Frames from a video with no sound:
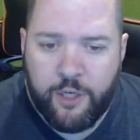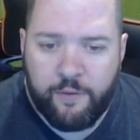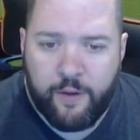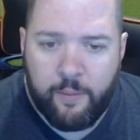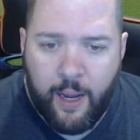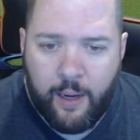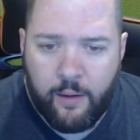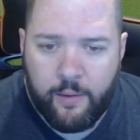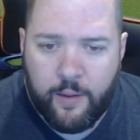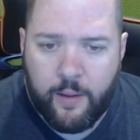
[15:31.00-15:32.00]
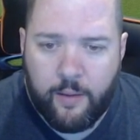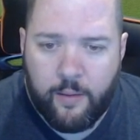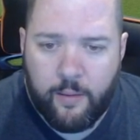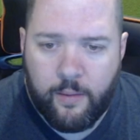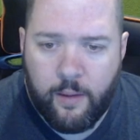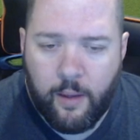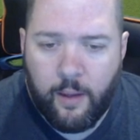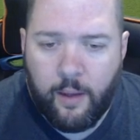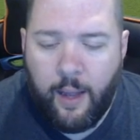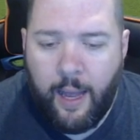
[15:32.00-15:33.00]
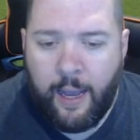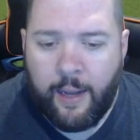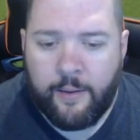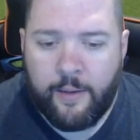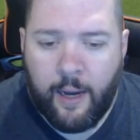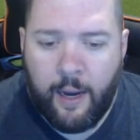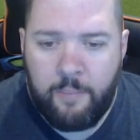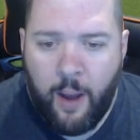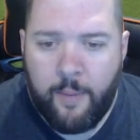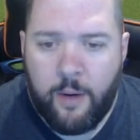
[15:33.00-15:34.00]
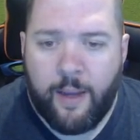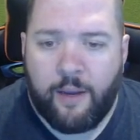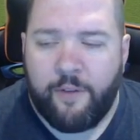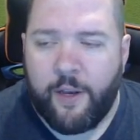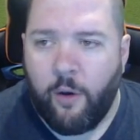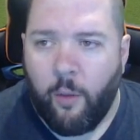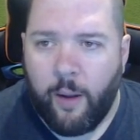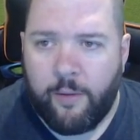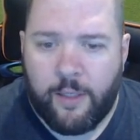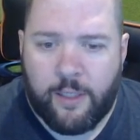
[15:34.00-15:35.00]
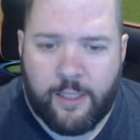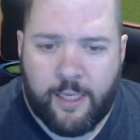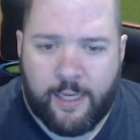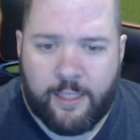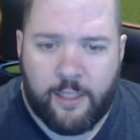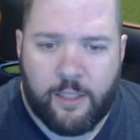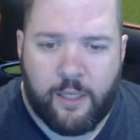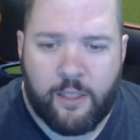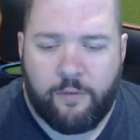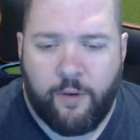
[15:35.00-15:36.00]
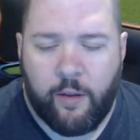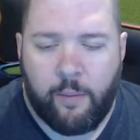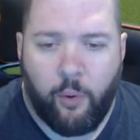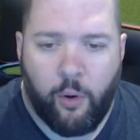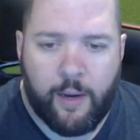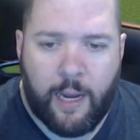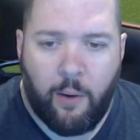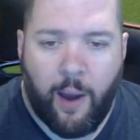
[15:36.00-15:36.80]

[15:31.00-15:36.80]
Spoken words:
feedback. And I'm gonna make a video about this because I guess it's fairly important now.